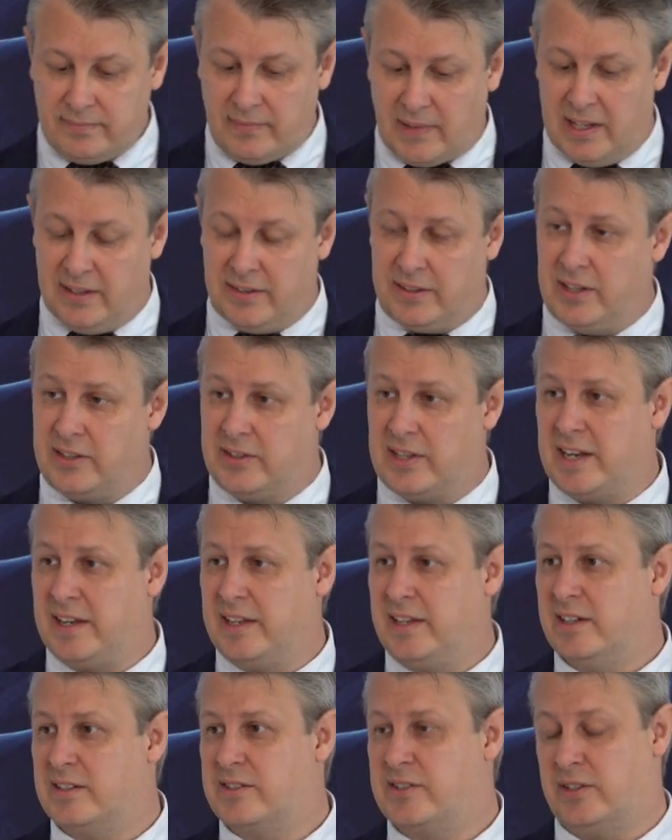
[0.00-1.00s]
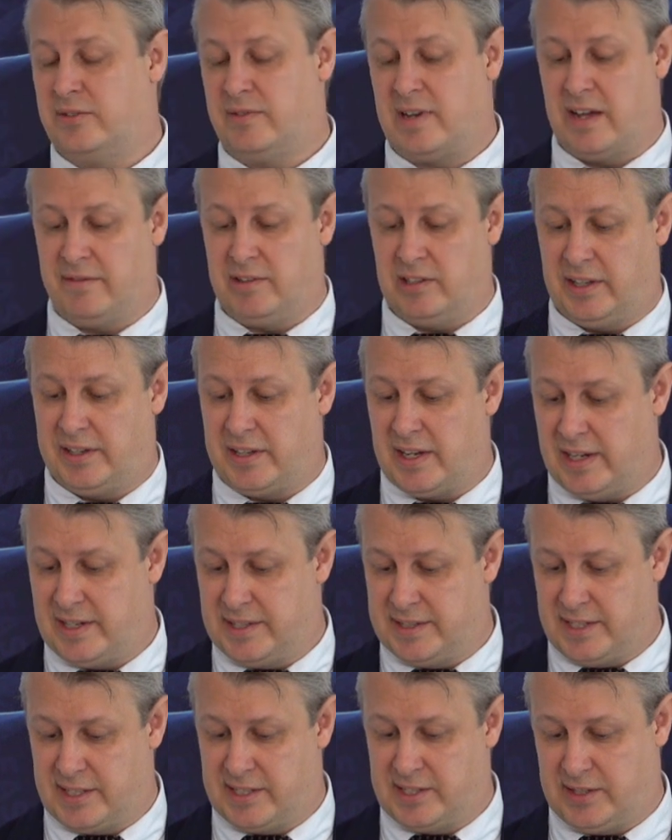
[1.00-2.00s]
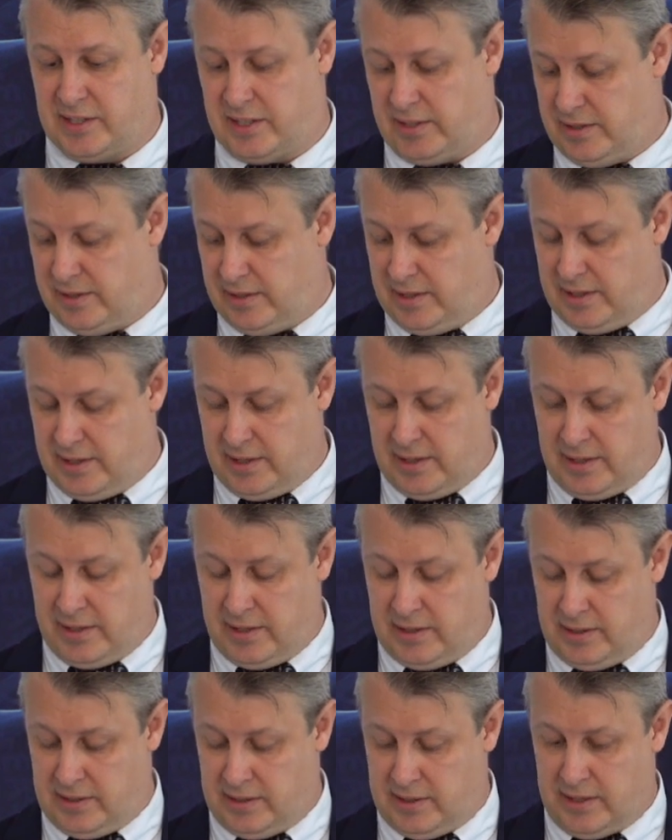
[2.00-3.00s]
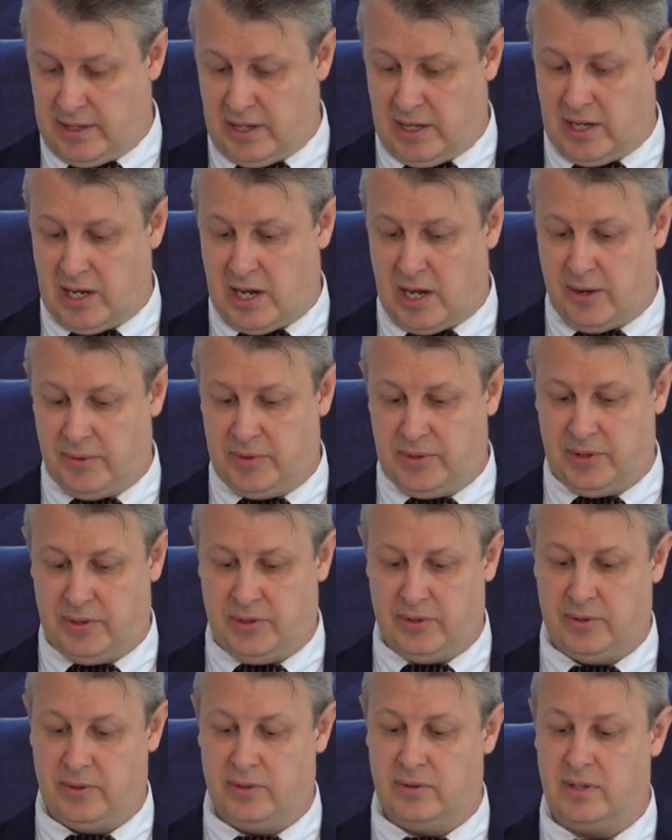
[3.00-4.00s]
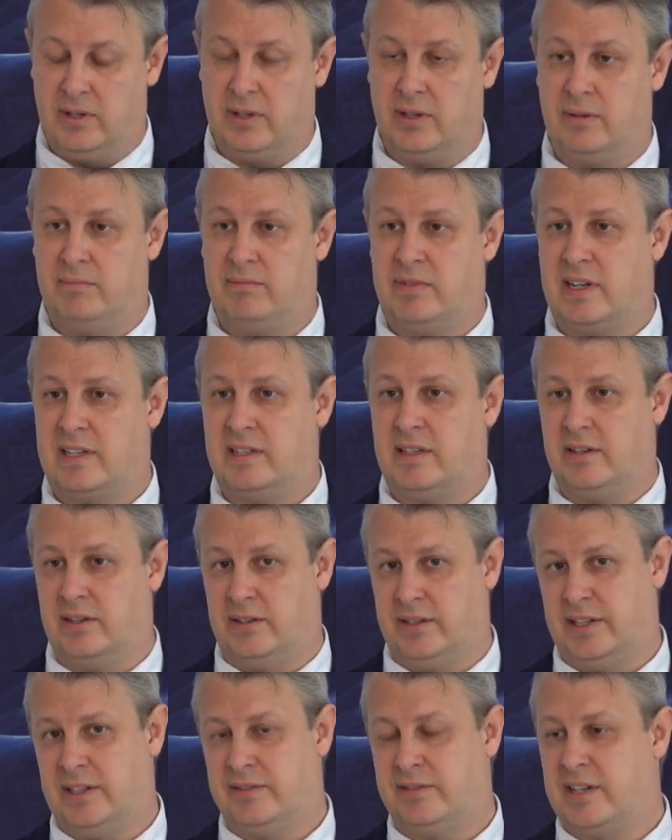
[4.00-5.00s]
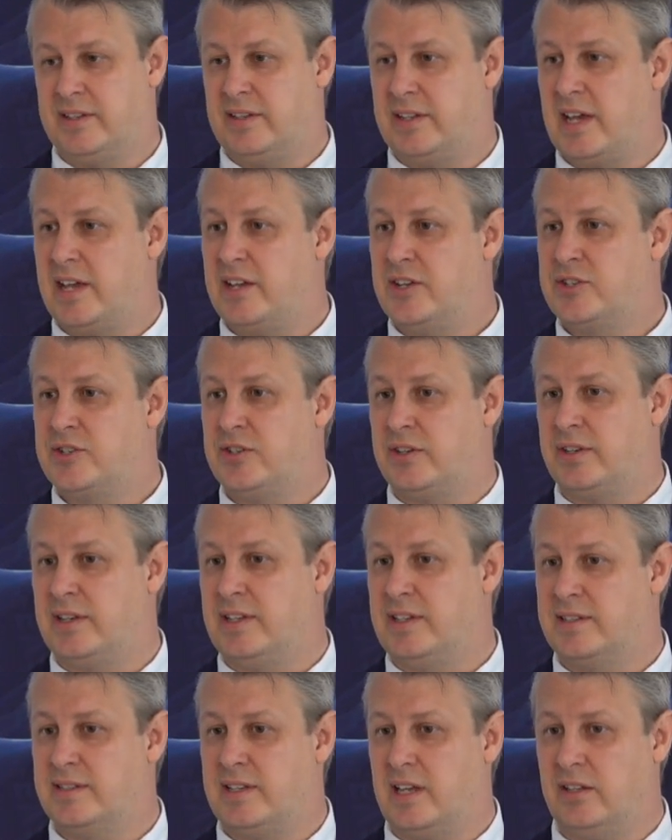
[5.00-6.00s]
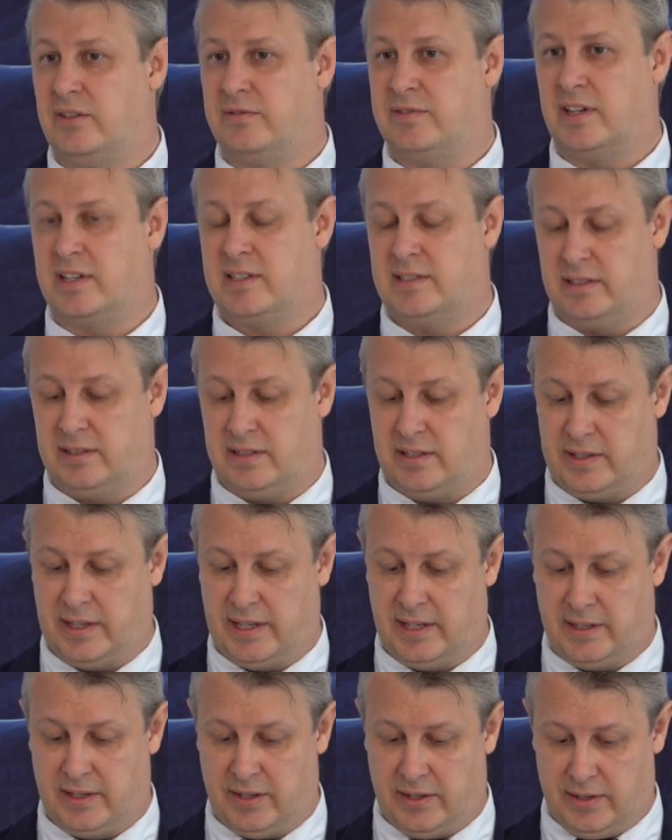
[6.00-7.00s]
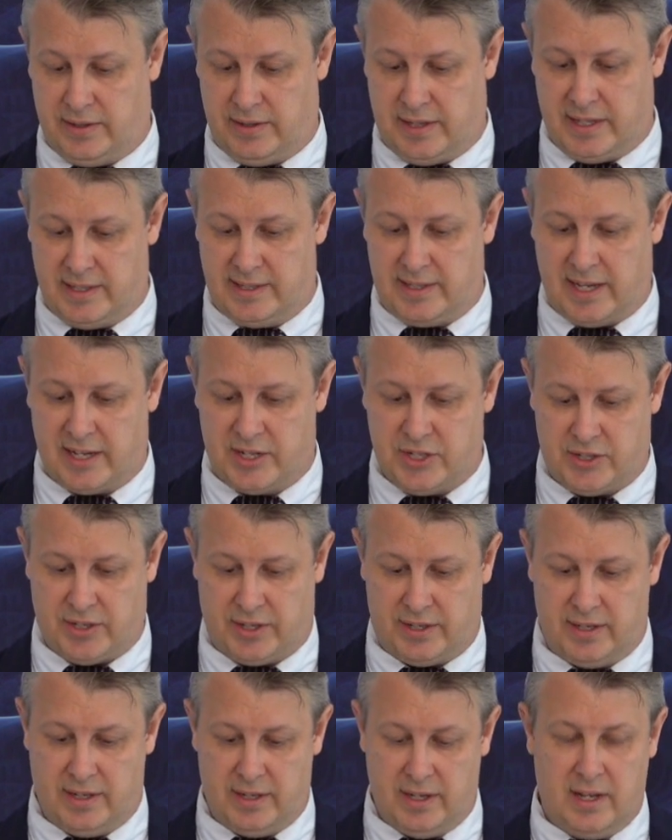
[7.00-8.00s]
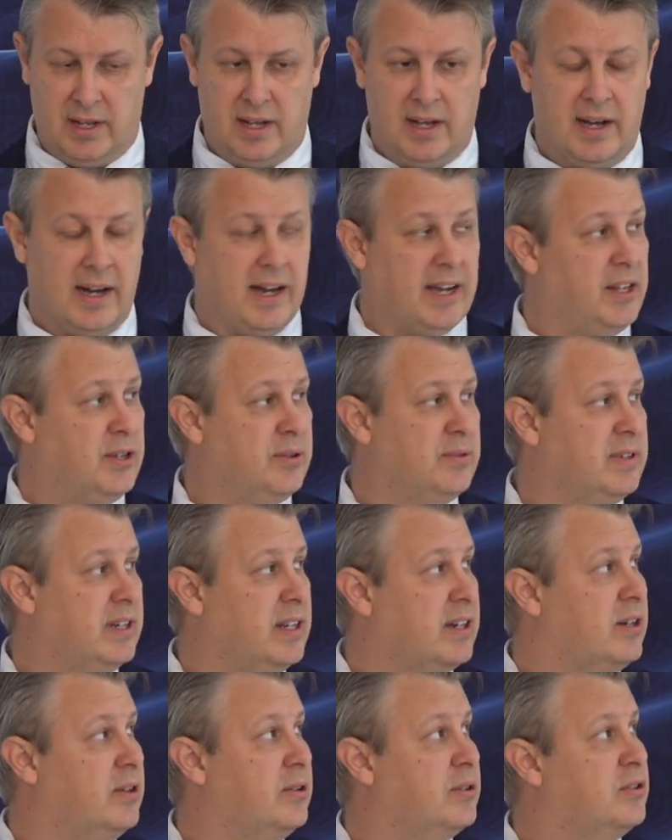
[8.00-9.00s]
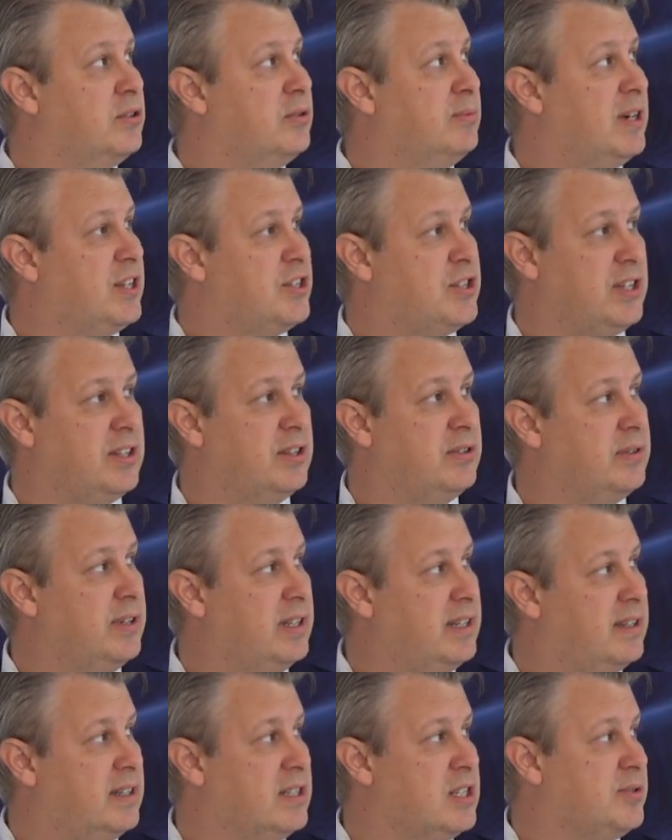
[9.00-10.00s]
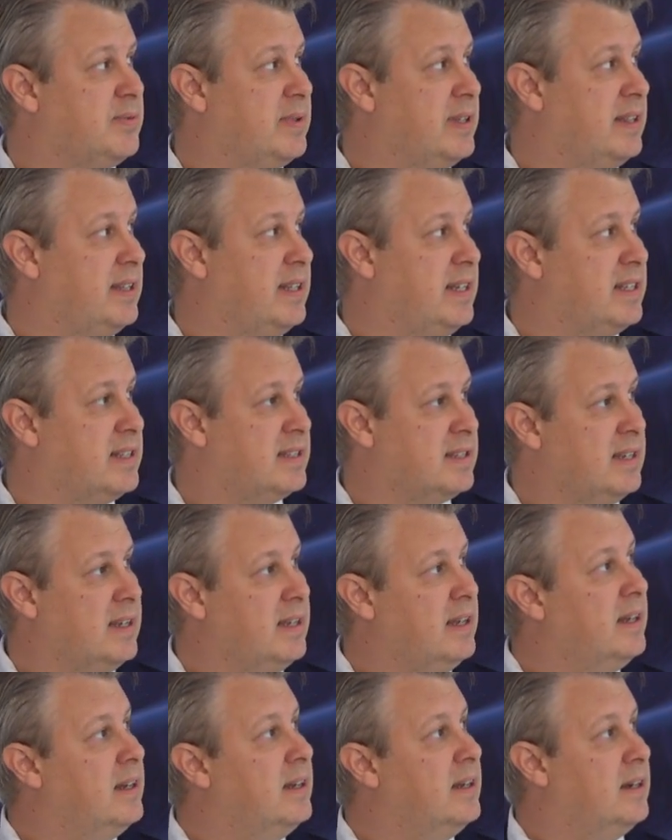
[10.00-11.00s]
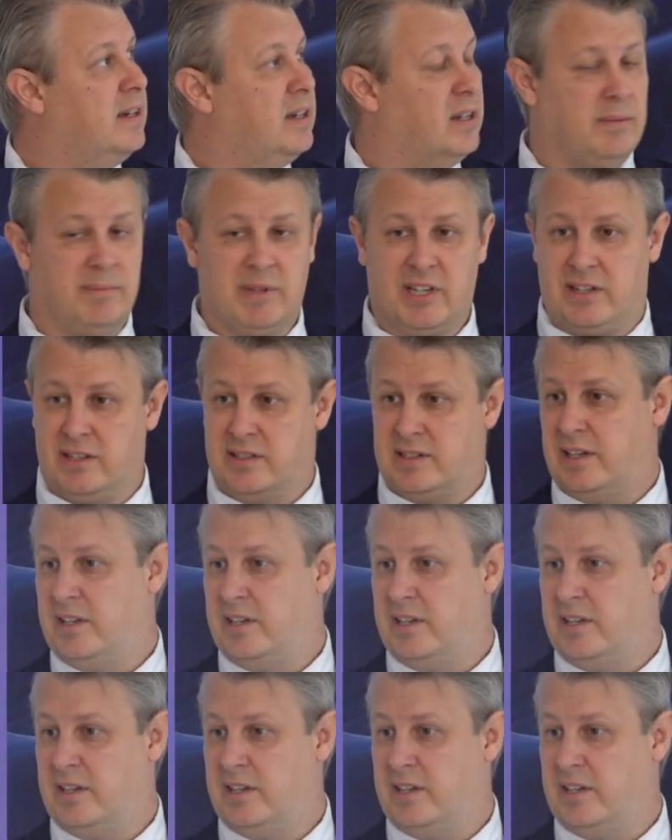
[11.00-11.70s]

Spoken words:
the 10-year survival analysis allowed to do irradiation instead of axillary dissection. I don't want to go too much into details with these because I